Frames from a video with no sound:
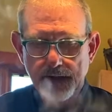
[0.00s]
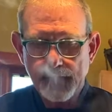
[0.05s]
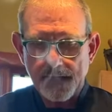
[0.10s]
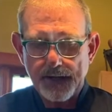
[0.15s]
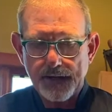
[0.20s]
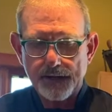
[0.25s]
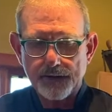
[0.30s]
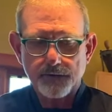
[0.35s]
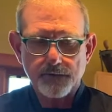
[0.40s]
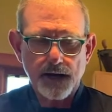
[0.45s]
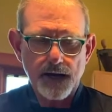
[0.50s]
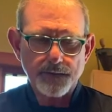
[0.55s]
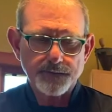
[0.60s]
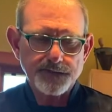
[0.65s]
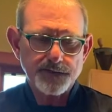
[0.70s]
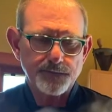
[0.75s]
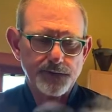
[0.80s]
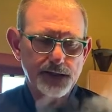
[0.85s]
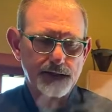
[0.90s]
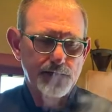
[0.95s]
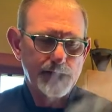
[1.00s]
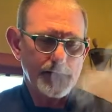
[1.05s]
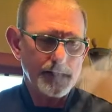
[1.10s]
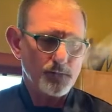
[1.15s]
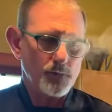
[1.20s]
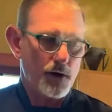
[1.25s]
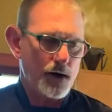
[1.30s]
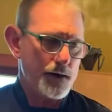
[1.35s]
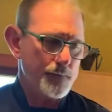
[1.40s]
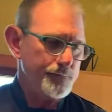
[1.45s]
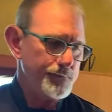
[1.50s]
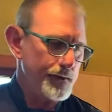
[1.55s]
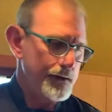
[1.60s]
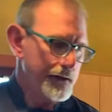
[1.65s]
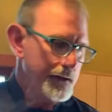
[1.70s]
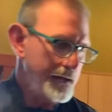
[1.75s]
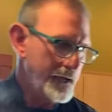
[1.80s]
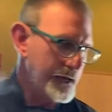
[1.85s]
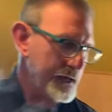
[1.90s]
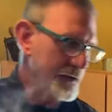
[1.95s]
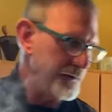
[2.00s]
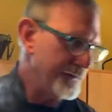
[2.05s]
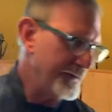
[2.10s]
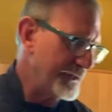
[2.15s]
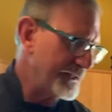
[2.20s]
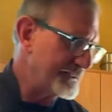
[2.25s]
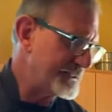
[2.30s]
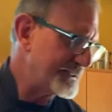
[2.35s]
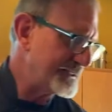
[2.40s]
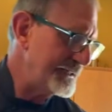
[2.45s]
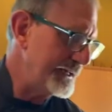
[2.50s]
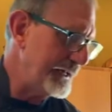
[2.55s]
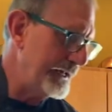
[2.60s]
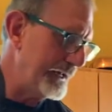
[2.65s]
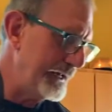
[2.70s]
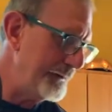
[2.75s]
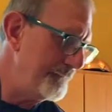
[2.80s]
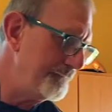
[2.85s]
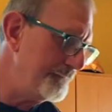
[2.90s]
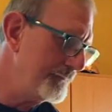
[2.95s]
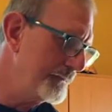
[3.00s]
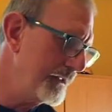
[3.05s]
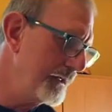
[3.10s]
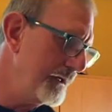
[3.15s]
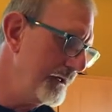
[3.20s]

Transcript: and grab some of the quinoa. And if you can see,